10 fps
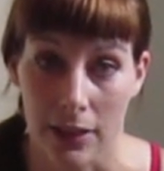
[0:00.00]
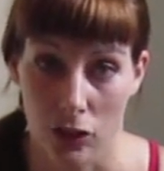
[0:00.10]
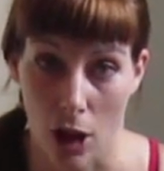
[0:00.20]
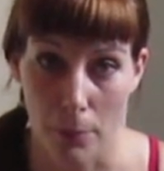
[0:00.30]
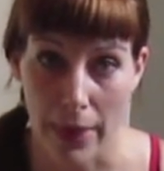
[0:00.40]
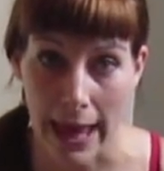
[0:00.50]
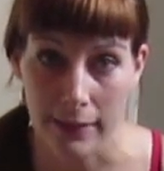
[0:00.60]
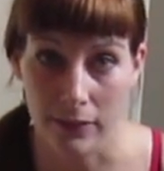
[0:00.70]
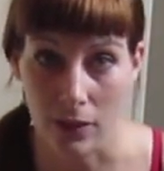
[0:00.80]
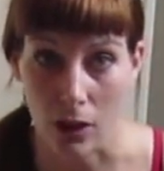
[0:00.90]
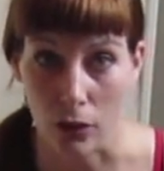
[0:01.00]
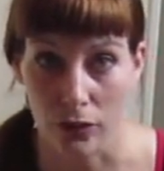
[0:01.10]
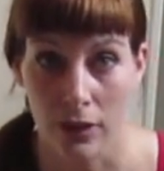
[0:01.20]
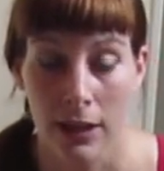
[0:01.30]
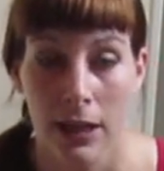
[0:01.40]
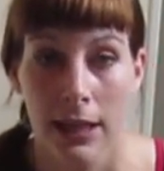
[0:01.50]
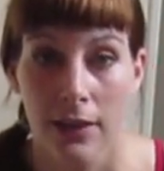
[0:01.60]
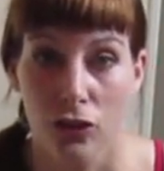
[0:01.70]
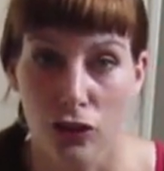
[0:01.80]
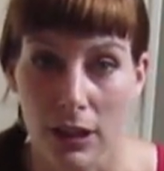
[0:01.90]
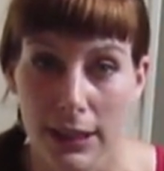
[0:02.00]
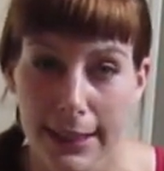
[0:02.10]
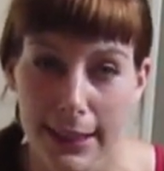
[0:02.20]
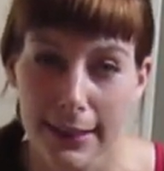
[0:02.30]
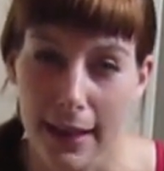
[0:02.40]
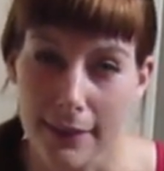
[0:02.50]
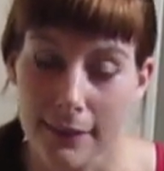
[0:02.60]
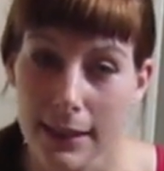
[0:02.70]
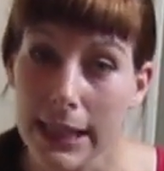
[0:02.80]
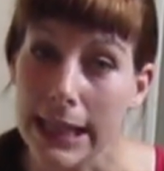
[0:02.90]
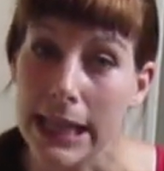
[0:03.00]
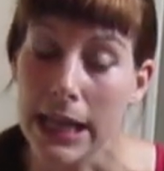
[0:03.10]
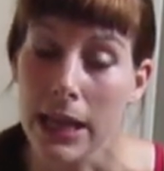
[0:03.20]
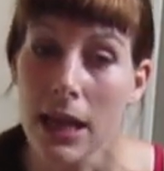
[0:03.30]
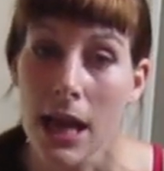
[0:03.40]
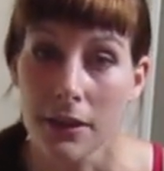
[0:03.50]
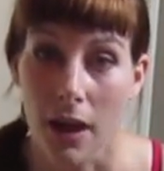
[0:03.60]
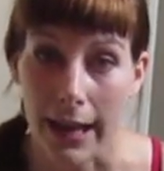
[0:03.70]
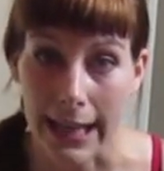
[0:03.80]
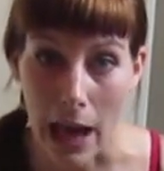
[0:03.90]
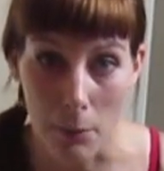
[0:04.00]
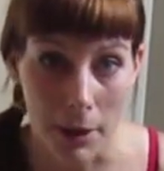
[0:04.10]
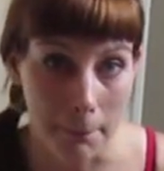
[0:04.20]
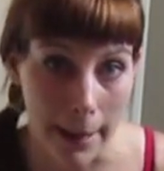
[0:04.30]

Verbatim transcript: in top of the head stalls. It's just a little lesson in dynamic